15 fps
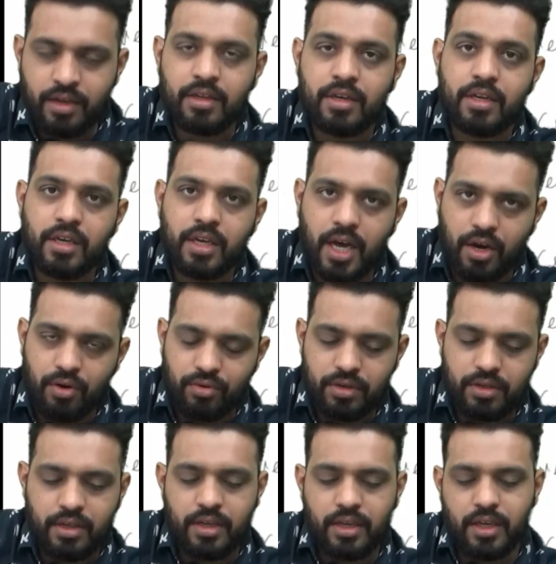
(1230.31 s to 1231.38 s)
Now,
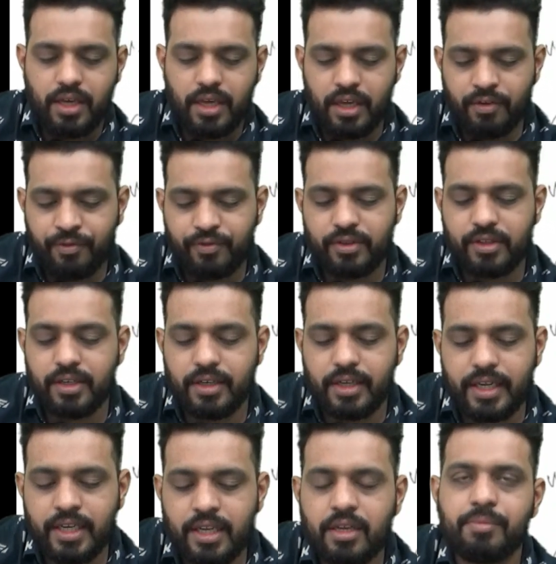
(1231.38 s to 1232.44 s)
if the
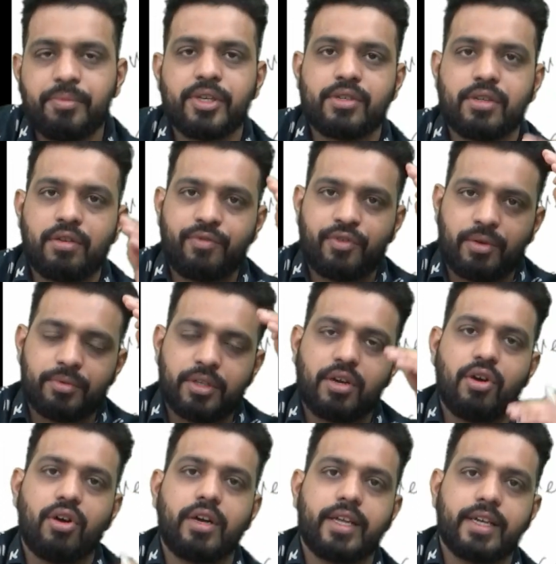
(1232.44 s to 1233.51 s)
inhibition from the
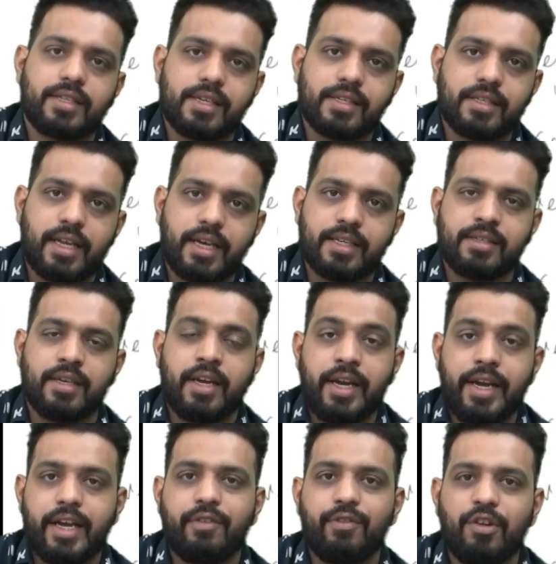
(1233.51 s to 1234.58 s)
cortex is less,
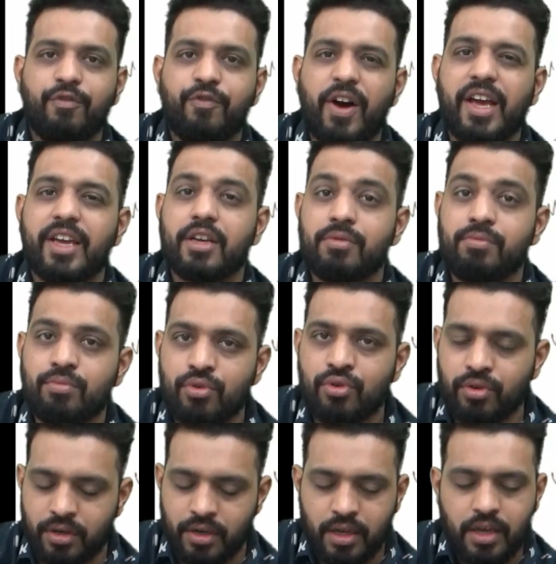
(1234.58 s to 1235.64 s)
it will fire
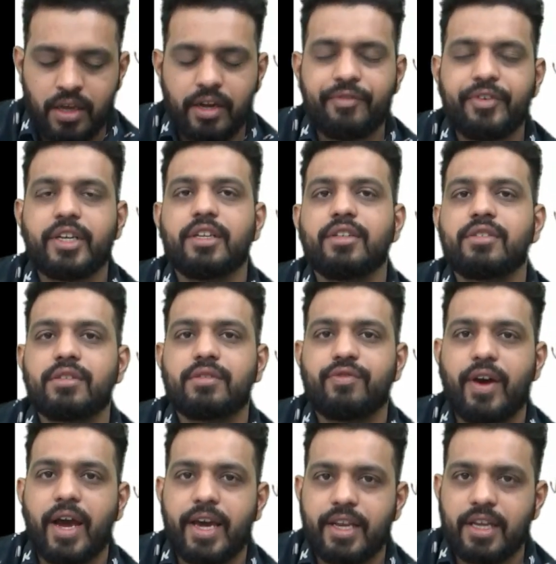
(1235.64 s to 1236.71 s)
more. If it is
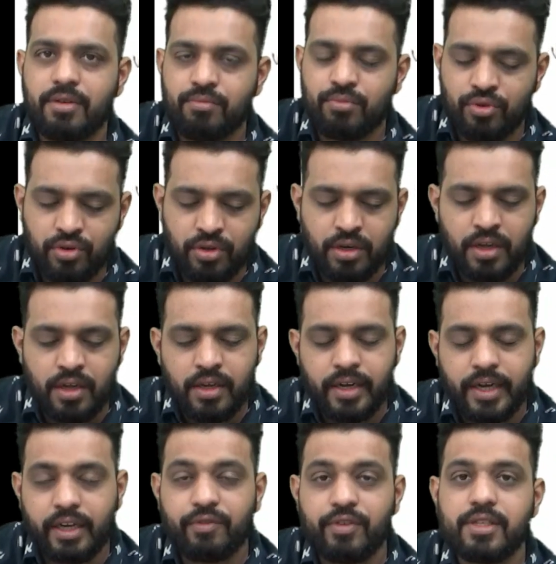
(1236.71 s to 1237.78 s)
firing more,
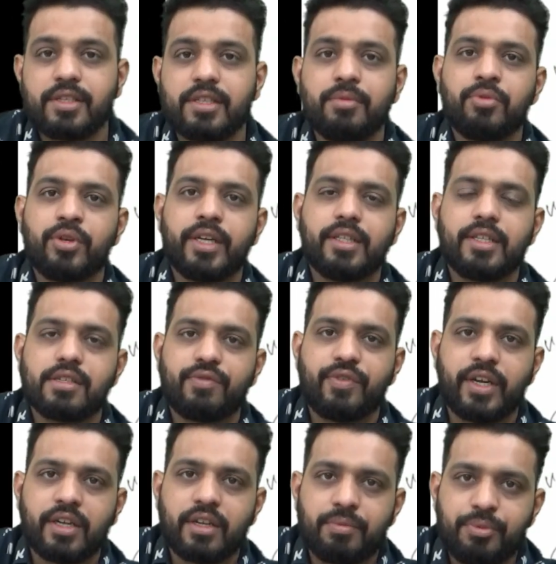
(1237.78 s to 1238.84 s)
it will stimulate the
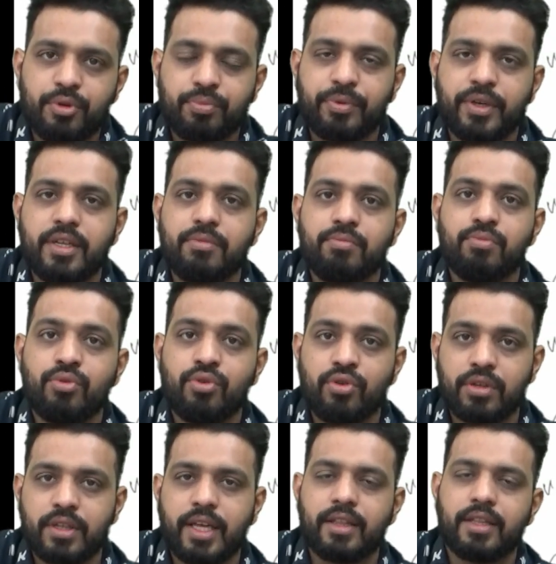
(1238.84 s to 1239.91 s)
sphincter pupillae more
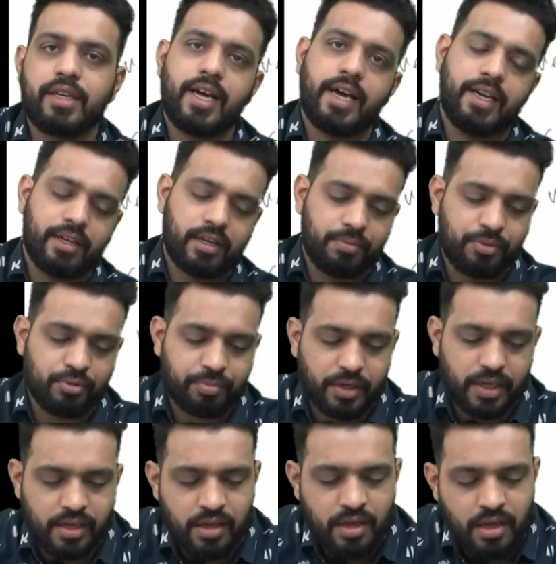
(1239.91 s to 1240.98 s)
than the dilator
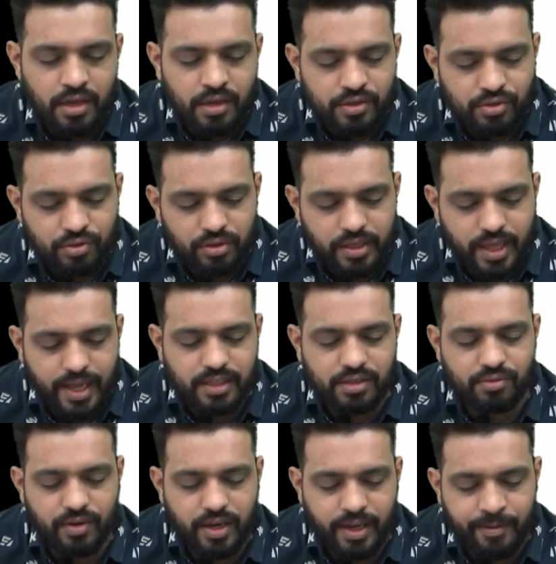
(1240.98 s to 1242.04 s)
pupillae. So that's
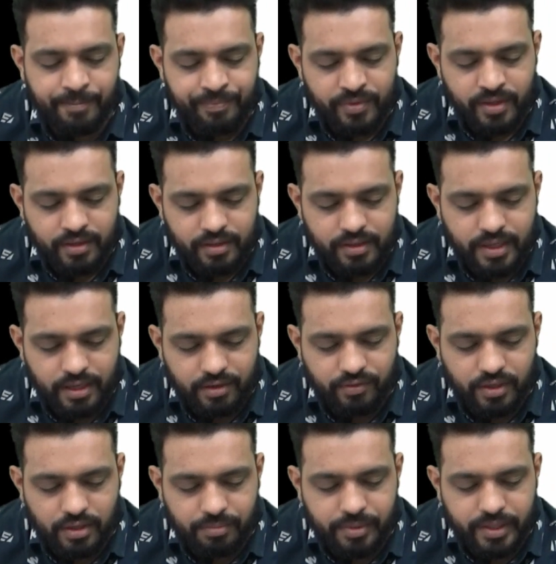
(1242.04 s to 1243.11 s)
why there
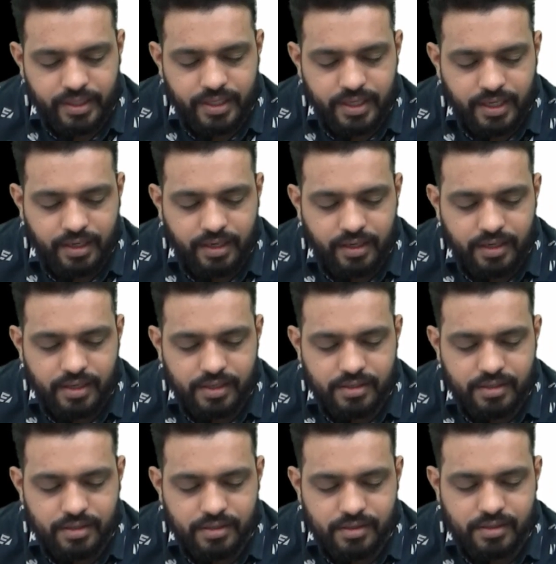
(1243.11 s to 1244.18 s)
will be
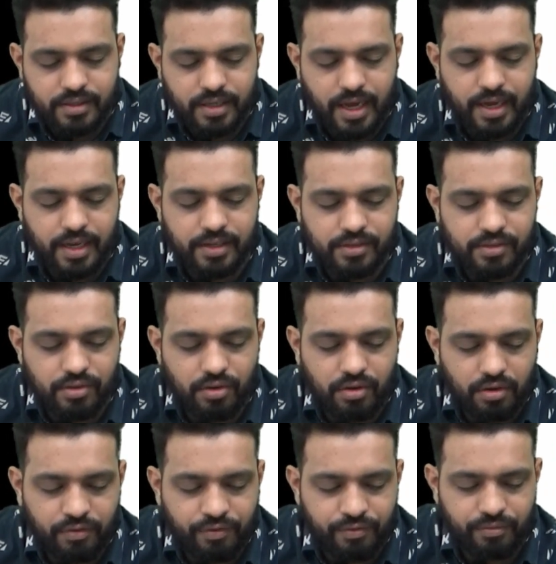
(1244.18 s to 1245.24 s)
decreased size
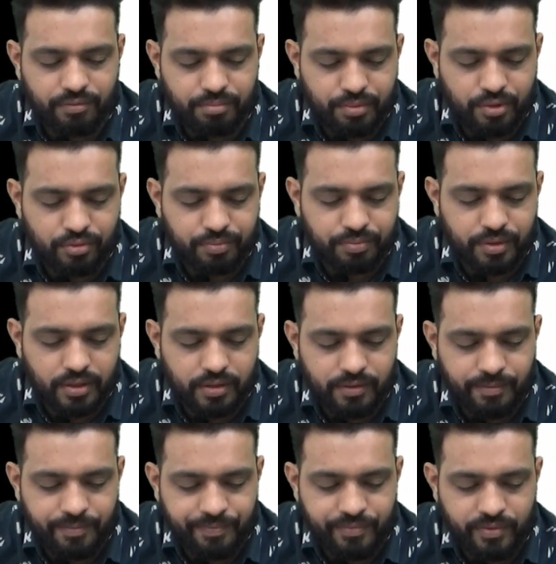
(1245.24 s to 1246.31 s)
of pupil.
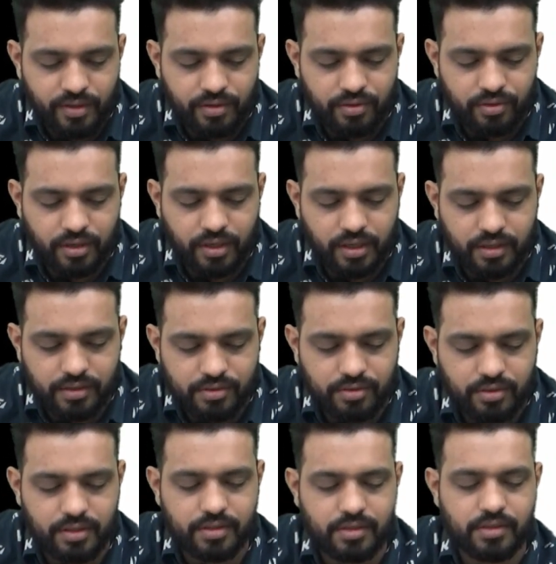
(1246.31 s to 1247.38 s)
Okay, so
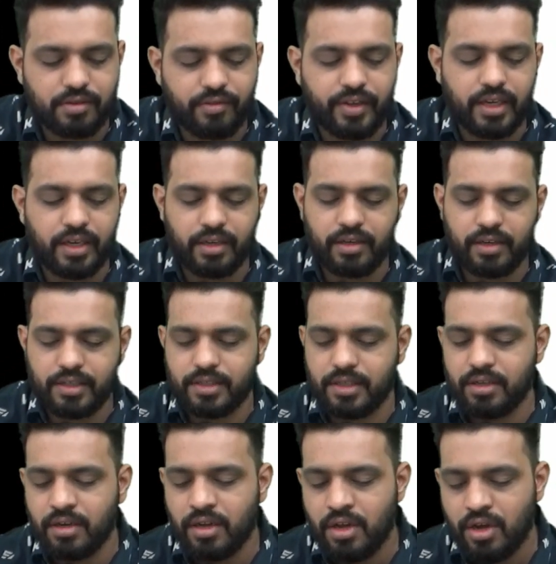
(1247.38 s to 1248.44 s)
this is a very interesting
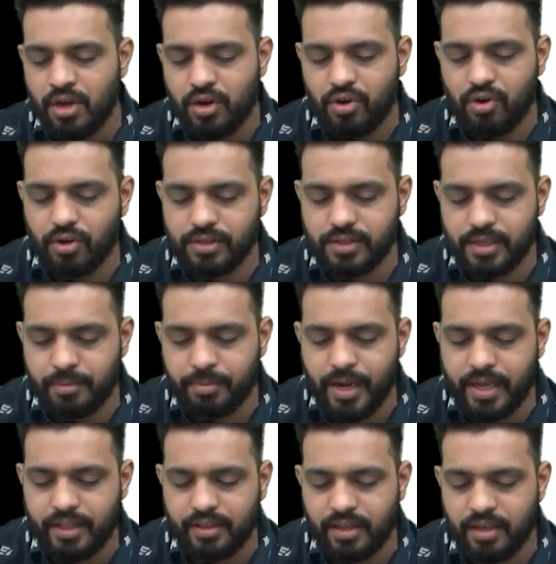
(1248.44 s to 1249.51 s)
concept. I
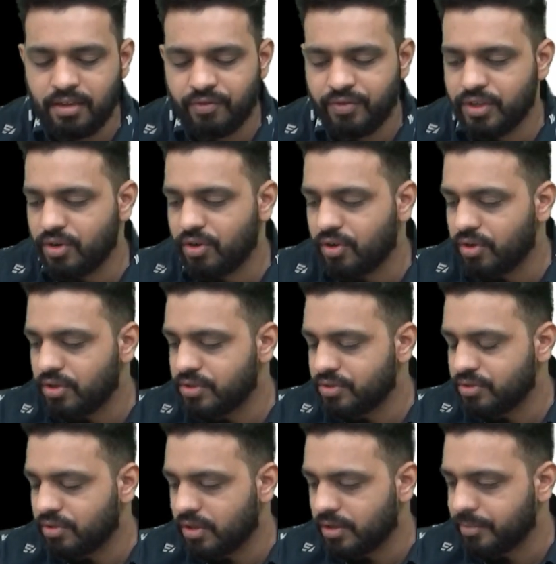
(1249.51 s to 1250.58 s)
think we all
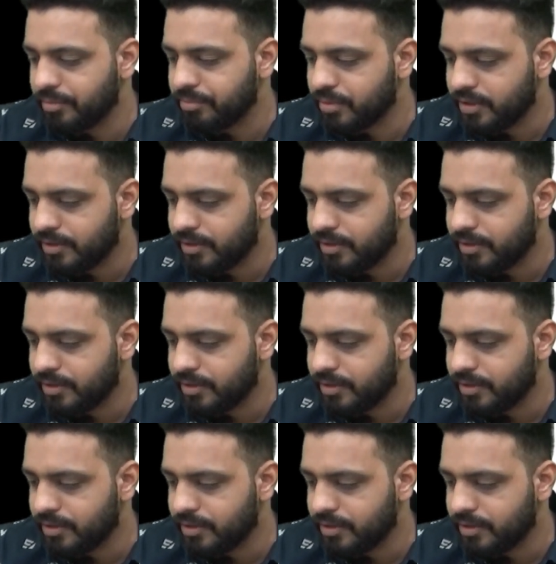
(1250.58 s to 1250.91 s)
should remember.